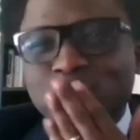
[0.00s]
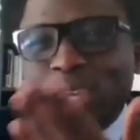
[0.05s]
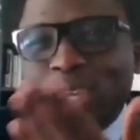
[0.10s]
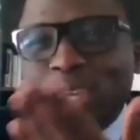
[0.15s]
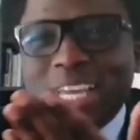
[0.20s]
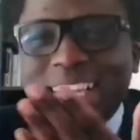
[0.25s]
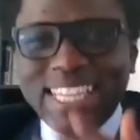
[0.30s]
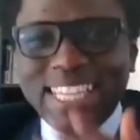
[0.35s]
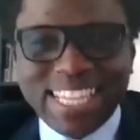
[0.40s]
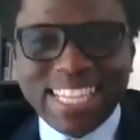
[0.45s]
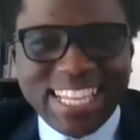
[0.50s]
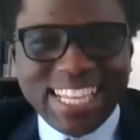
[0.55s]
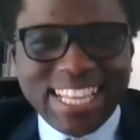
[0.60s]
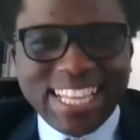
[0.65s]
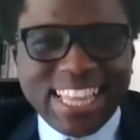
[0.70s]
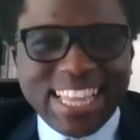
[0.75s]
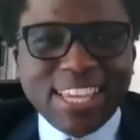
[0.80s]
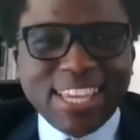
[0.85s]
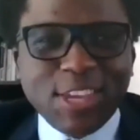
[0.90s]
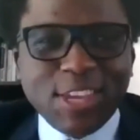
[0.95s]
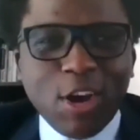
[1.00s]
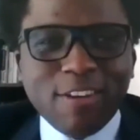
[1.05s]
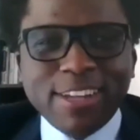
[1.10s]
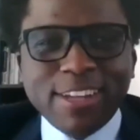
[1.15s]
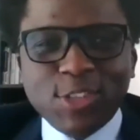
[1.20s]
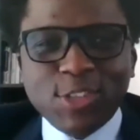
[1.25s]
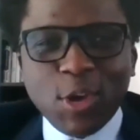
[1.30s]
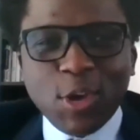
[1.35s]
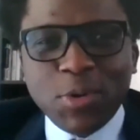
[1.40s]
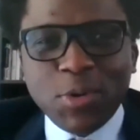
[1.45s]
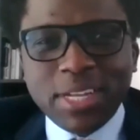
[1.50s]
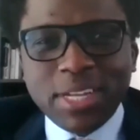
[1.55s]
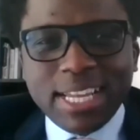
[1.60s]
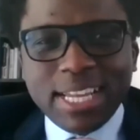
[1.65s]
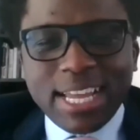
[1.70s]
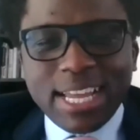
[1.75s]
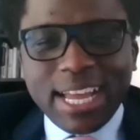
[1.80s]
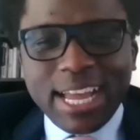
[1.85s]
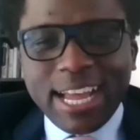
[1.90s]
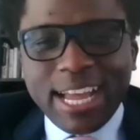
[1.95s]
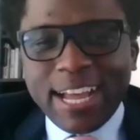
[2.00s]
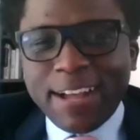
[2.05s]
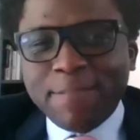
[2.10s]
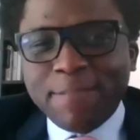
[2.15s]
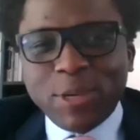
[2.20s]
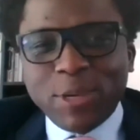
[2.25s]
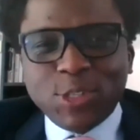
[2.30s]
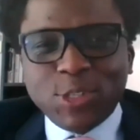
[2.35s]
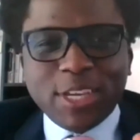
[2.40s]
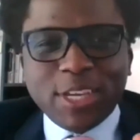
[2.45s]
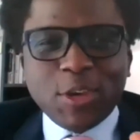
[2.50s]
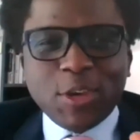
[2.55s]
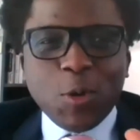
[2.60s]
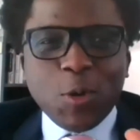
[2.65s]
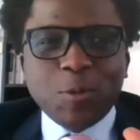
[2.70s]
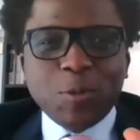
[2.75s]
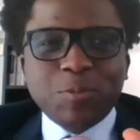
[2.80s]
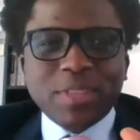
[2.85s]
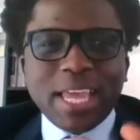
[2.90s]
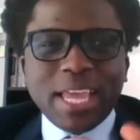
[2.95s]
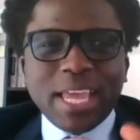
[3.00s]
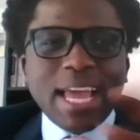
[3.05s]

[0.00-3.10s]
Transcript: Thank you. All right. So where should I go?